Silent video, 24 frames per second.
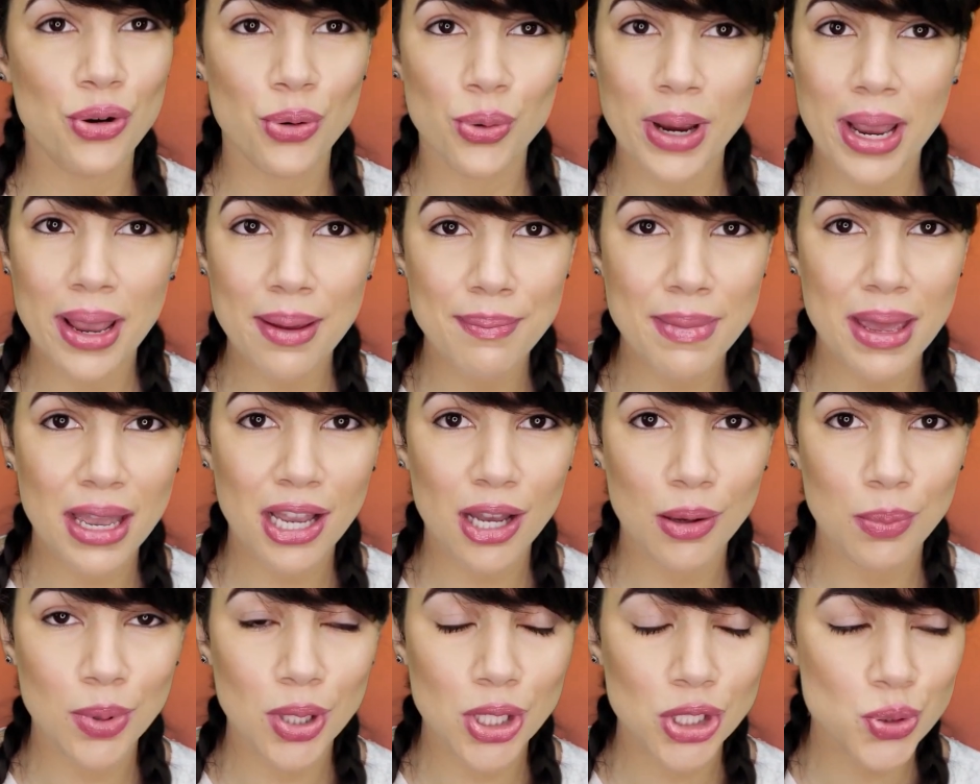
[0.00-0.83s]
create
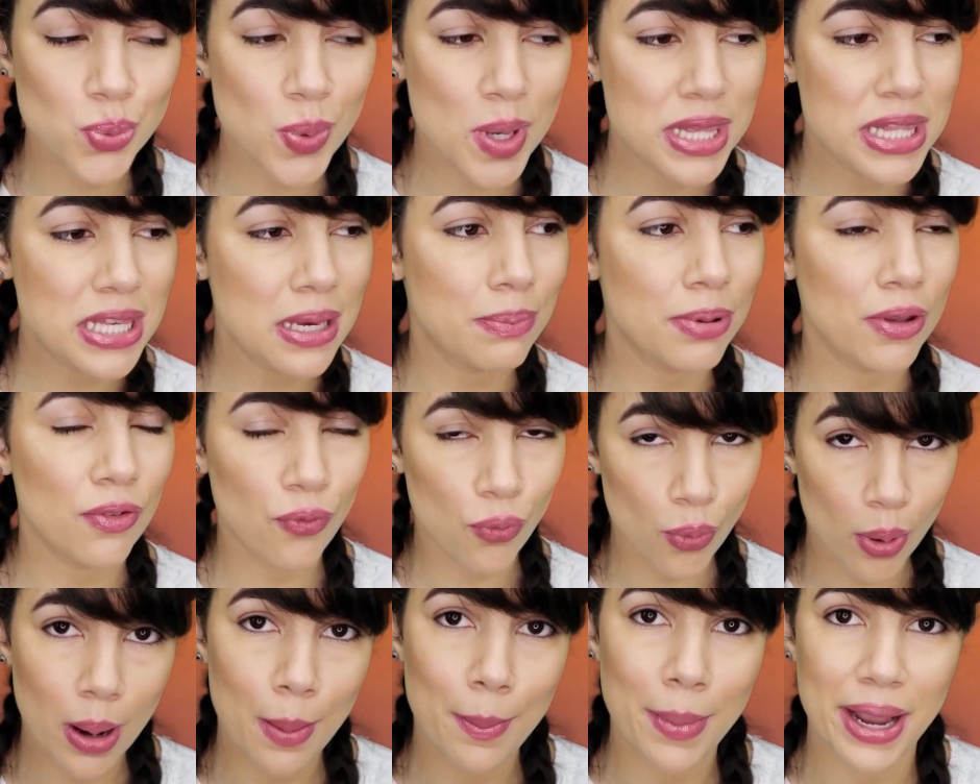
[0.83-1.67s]
makeup looks with it
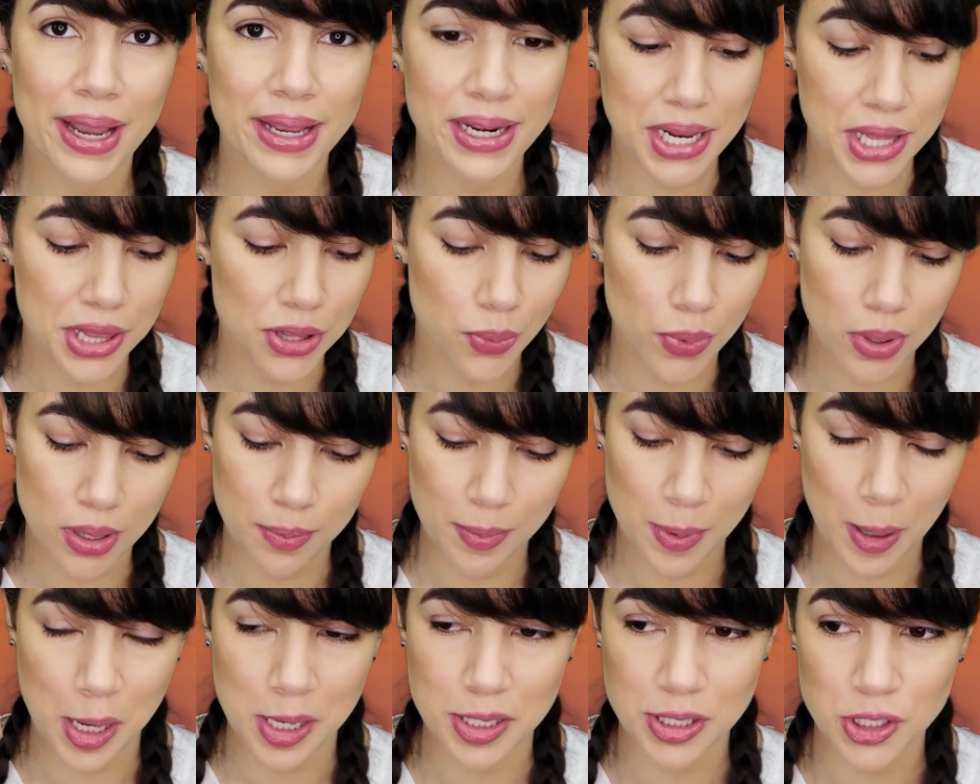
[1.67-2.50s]
before I buy another
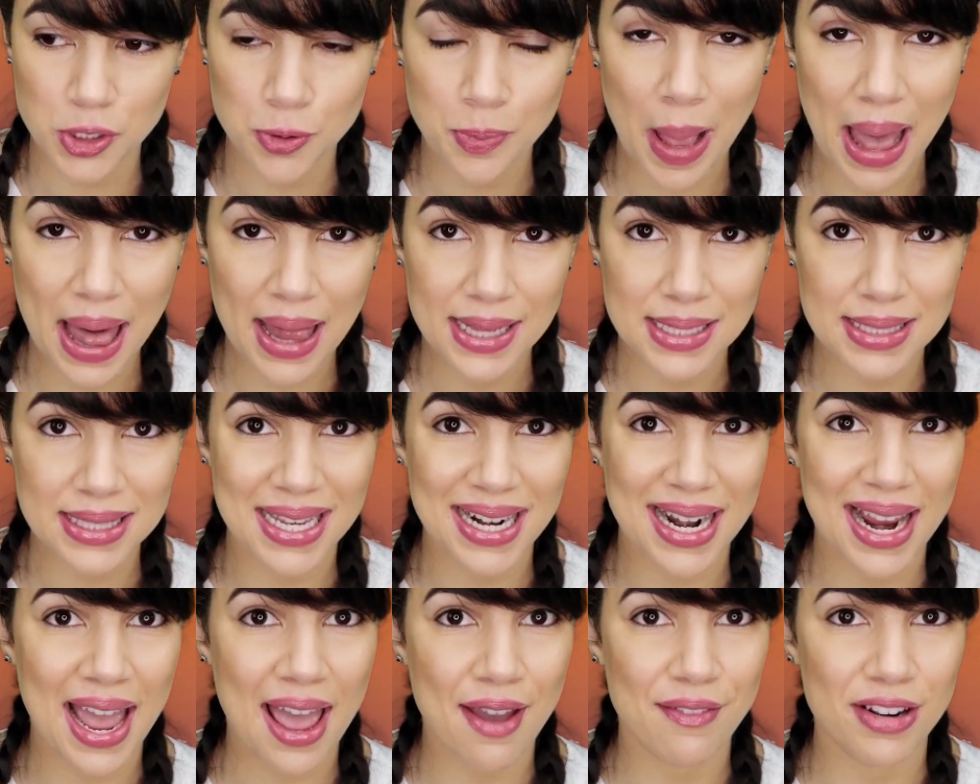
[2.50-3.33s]
one, because there's palettes
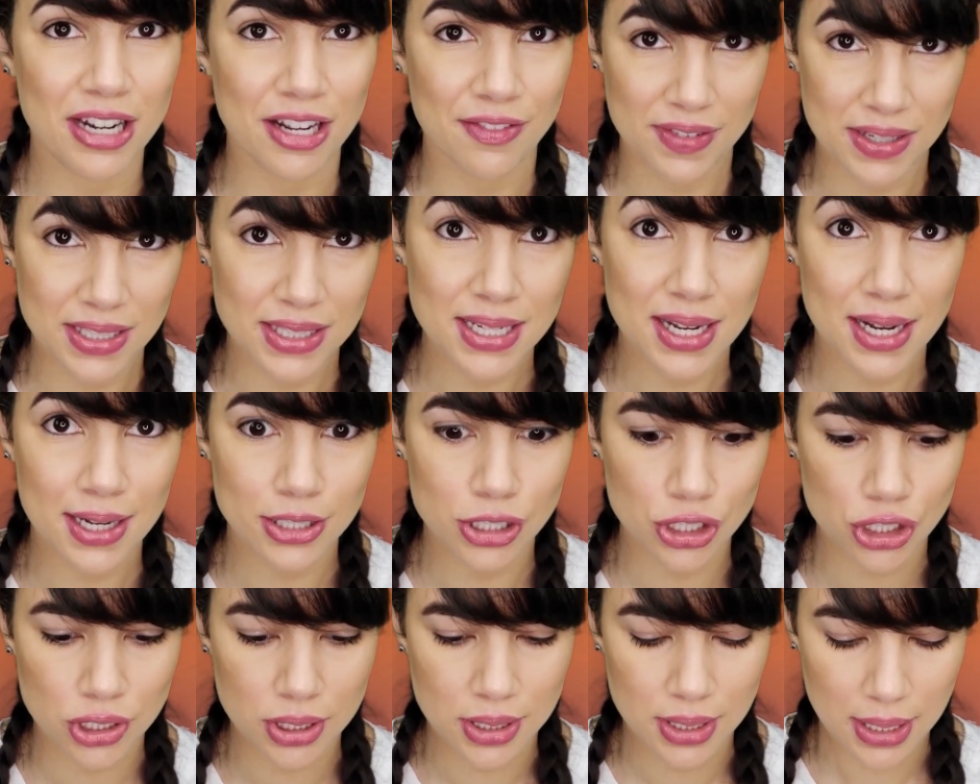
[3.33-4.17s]
that I haven't even
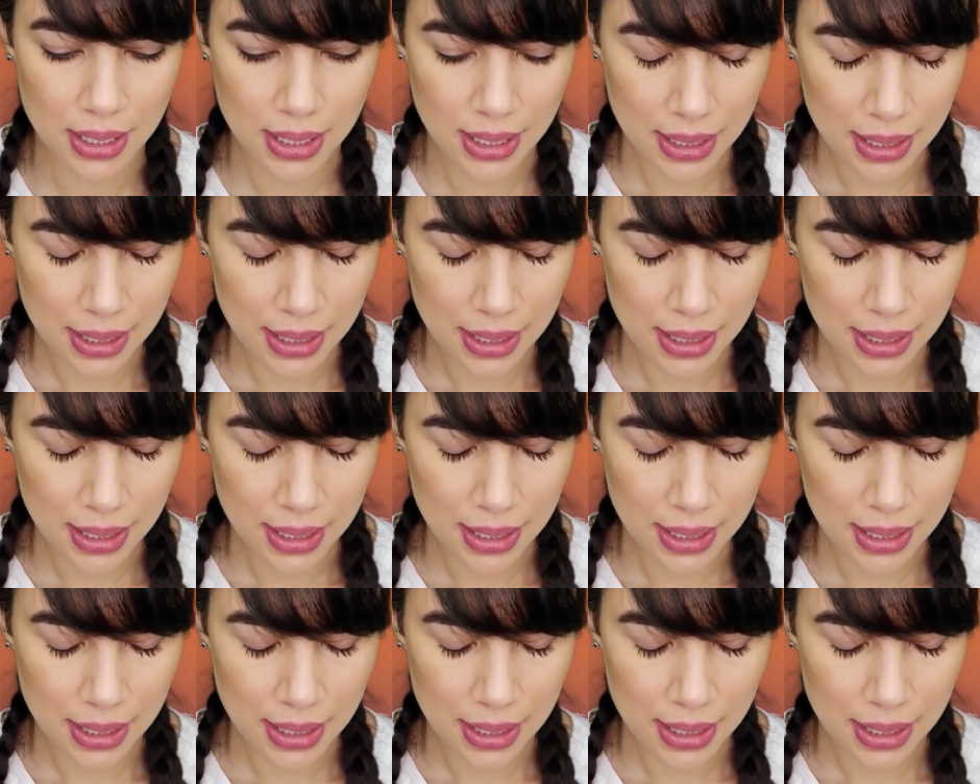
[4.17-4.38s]
touched